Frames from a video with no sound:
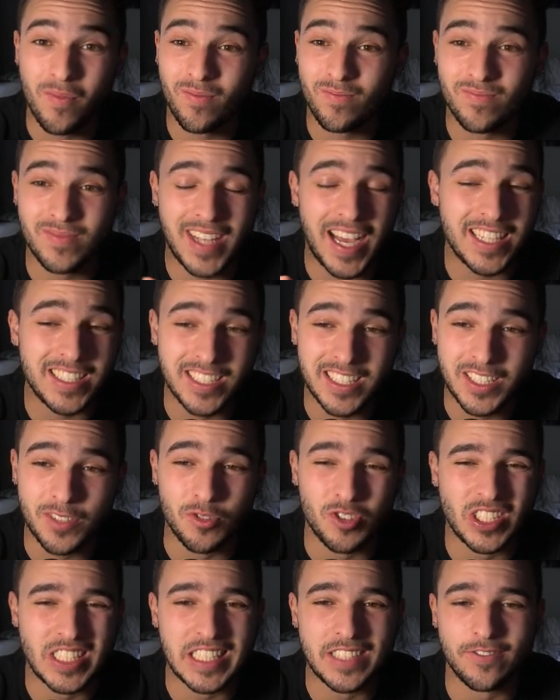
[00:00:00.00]
not just a
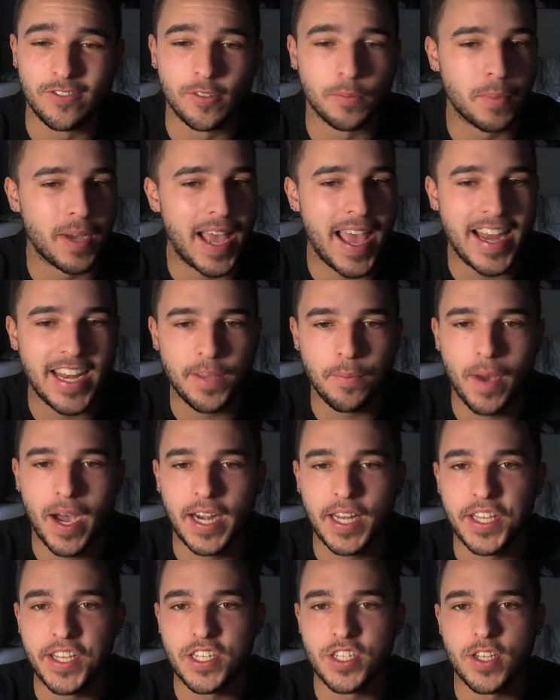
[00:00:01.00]
receiver, but
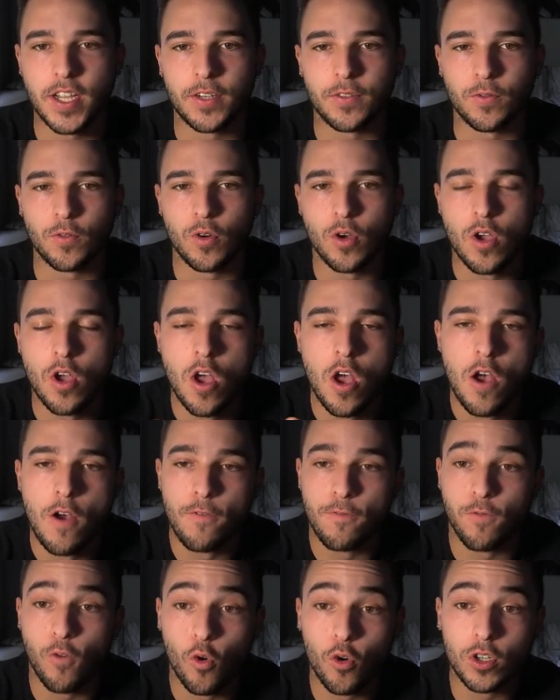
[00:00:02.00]
anybody in general.
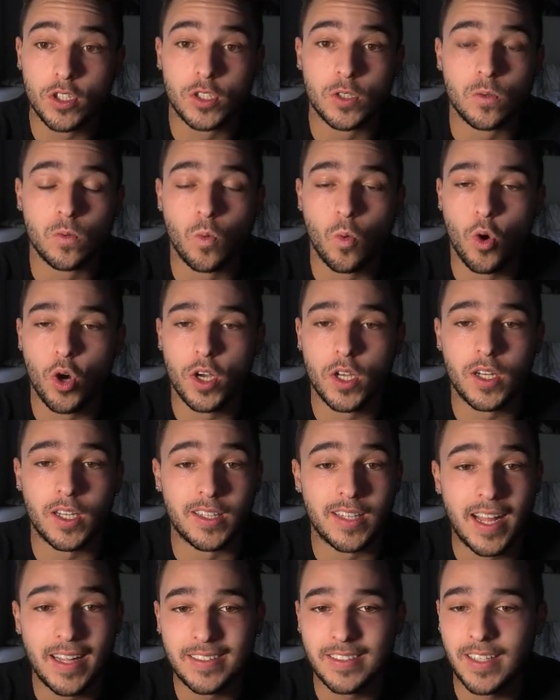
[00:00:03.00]
4-2-1,
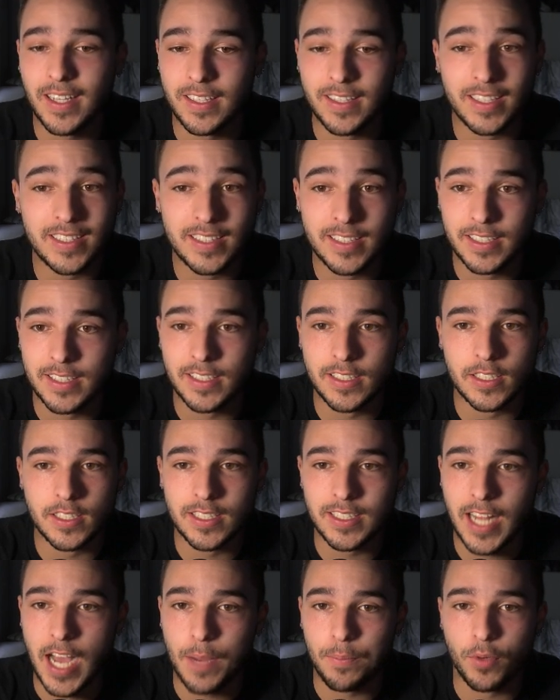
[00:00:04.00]
and that's not doesn't just
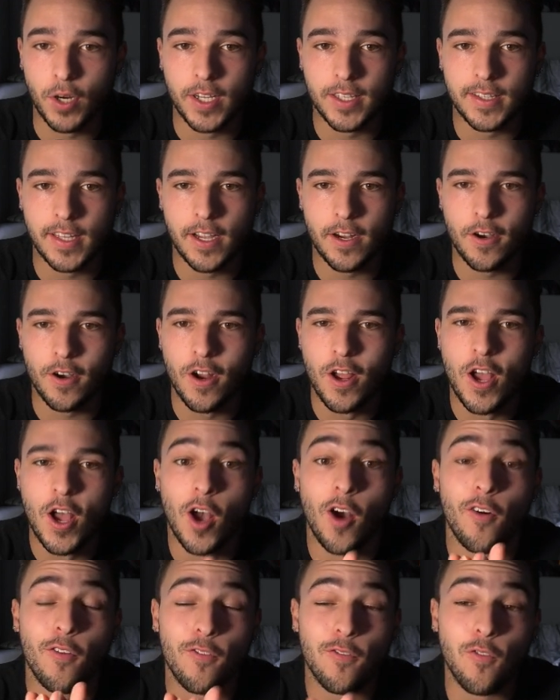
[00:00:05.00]
stop right there.
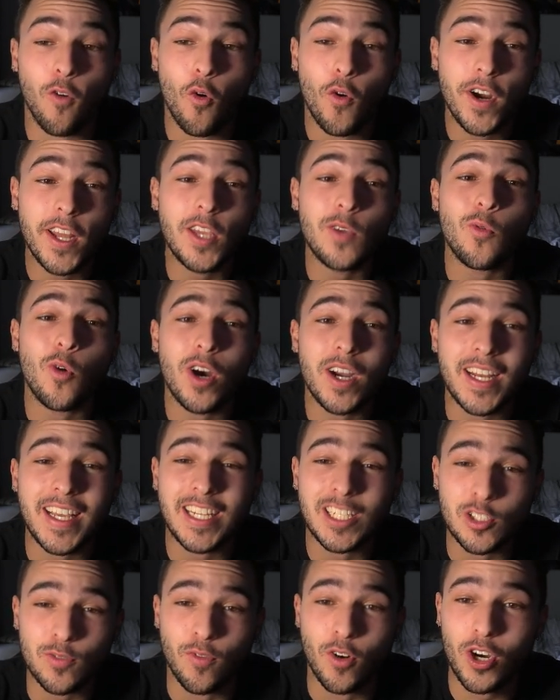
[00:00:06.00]

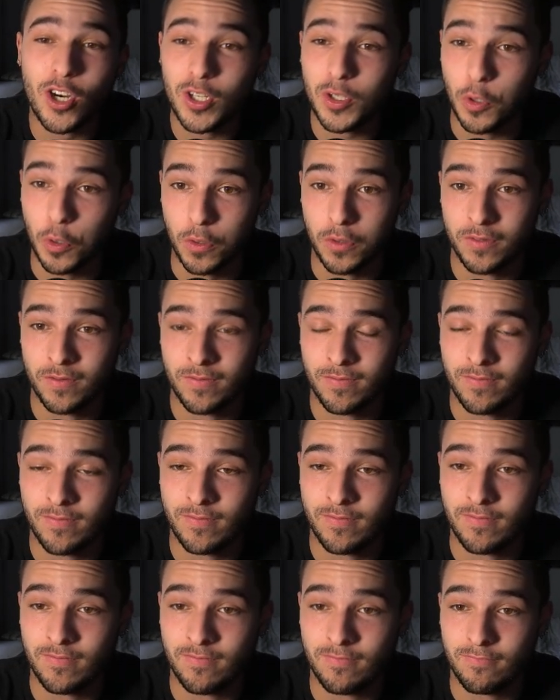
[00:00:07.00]
41-inch vertical.
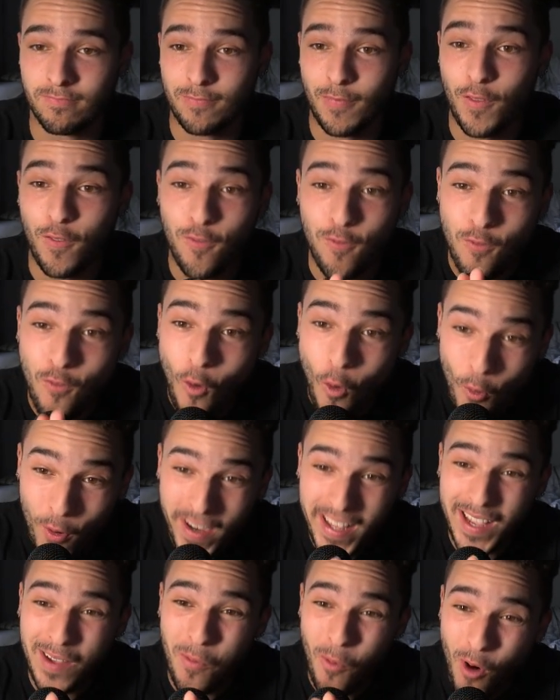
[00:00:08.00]

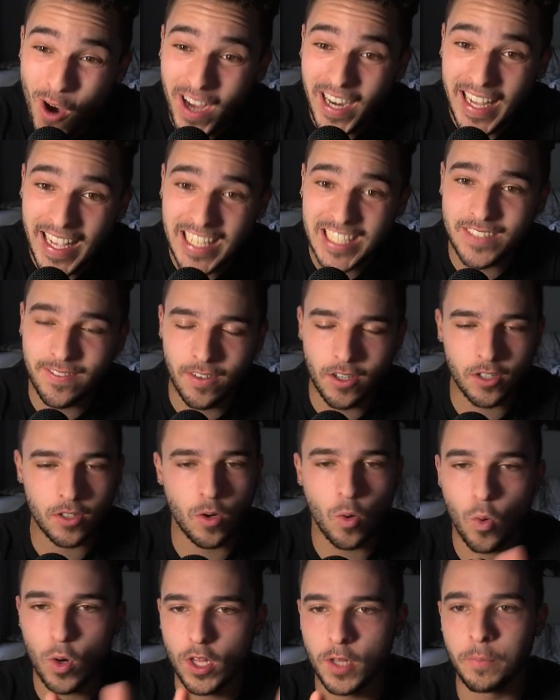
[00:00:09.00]
41-inch
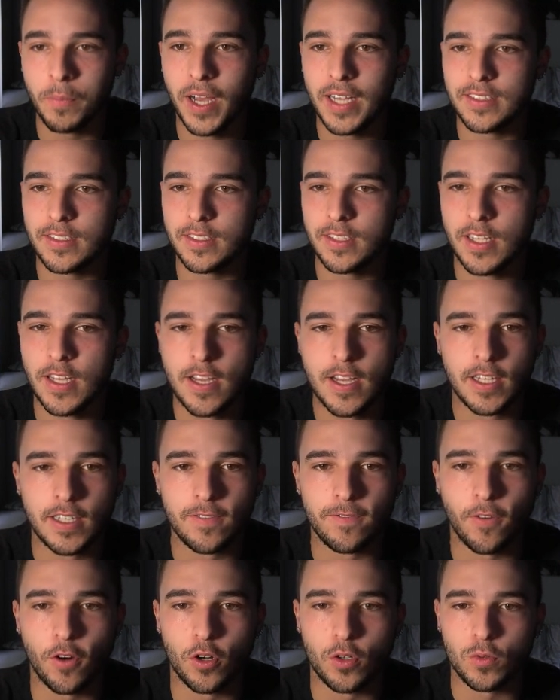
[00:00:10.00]
vertical, one of the best
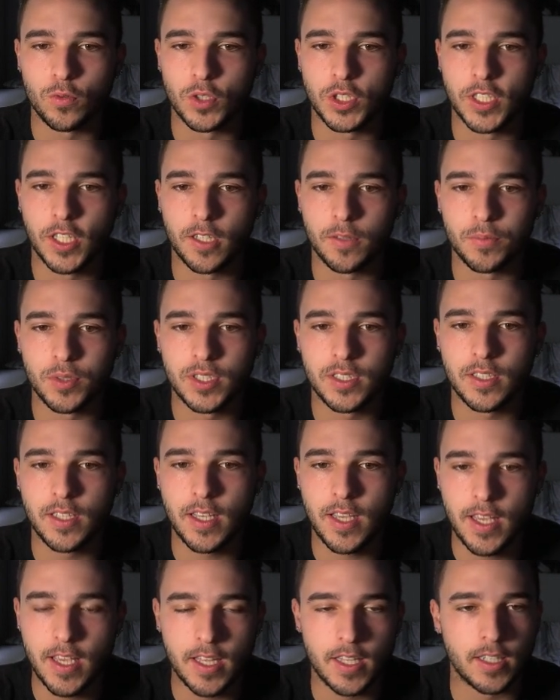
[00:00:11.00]
vertical jumps
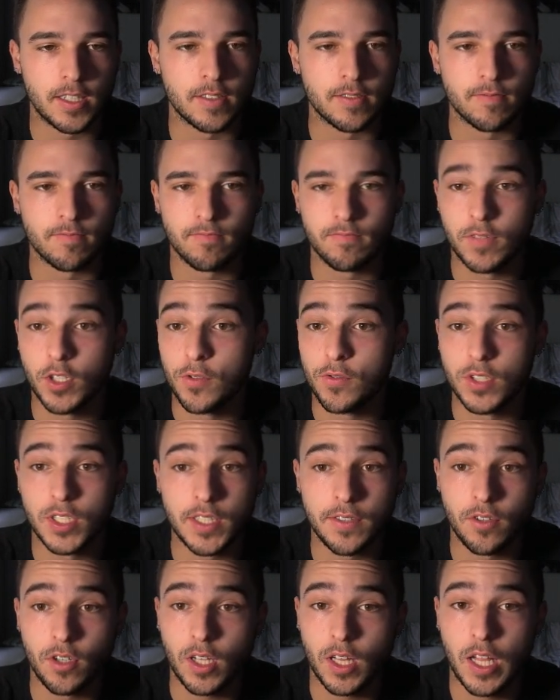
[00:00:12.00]
in the
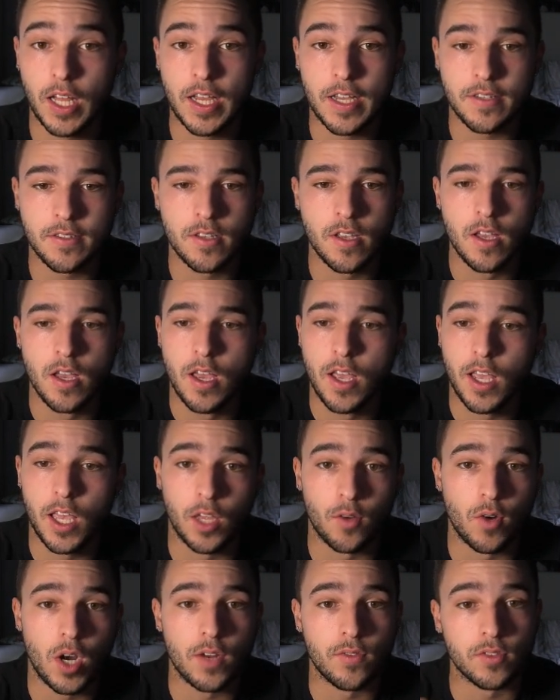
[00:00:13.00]
receiver class,
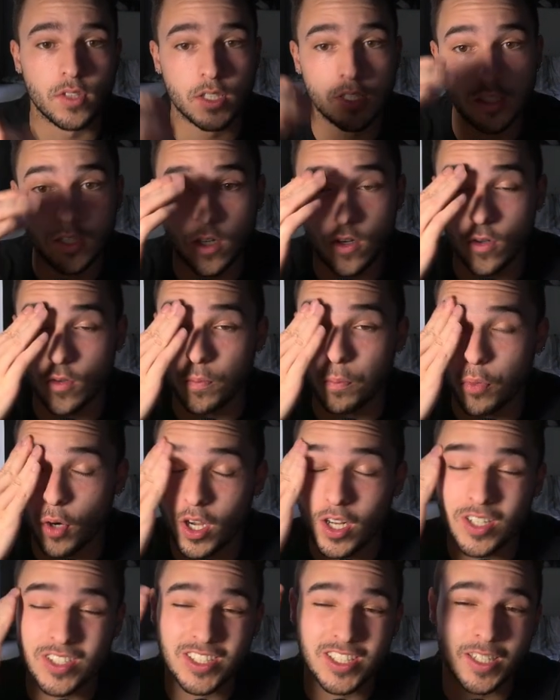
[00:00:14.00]
and rightfully so.
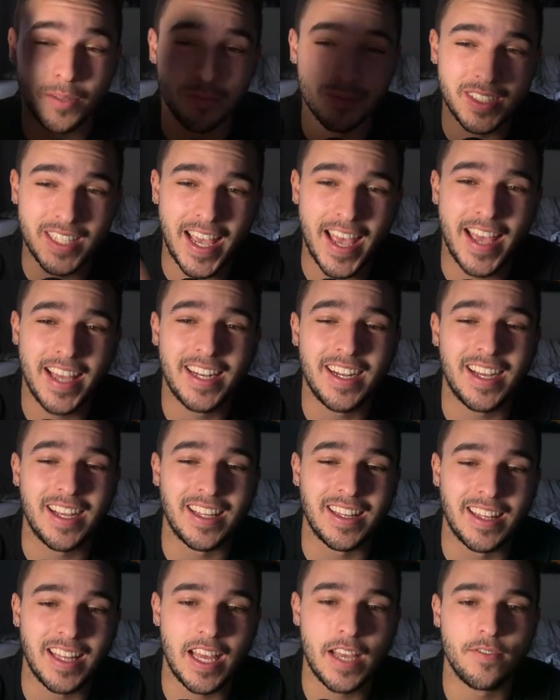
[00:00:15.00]
Broad jump,
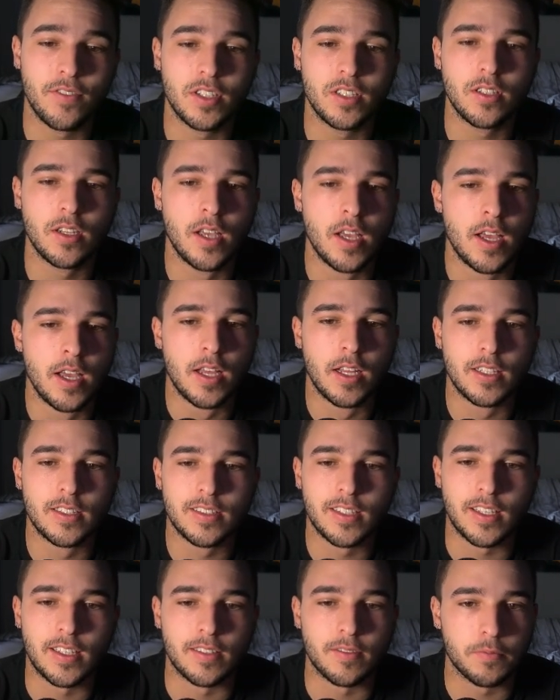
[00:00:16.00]
10-11.
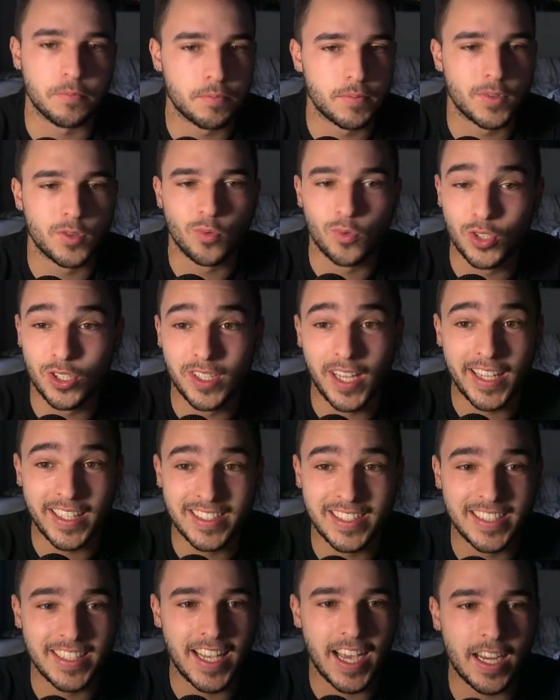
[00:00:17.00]
It's what you'd like to
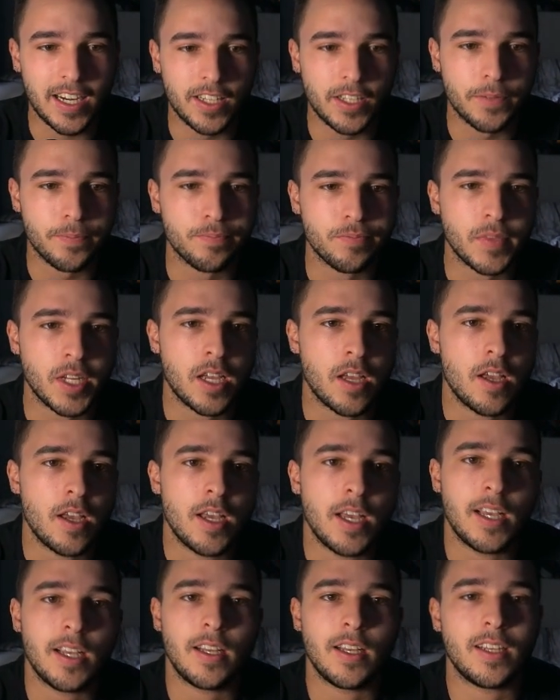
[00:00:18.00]
see out of him.
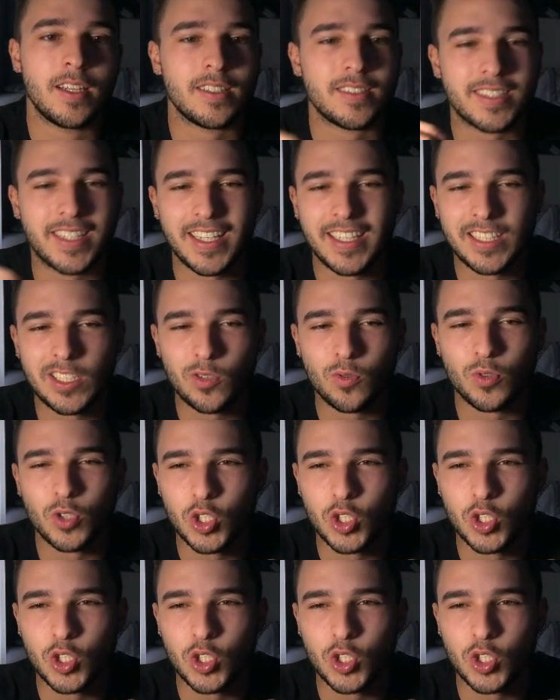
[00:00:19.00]
Let's get into his